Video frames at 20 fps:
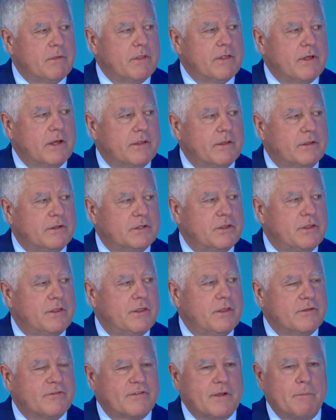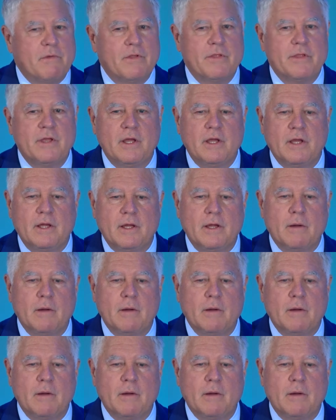of the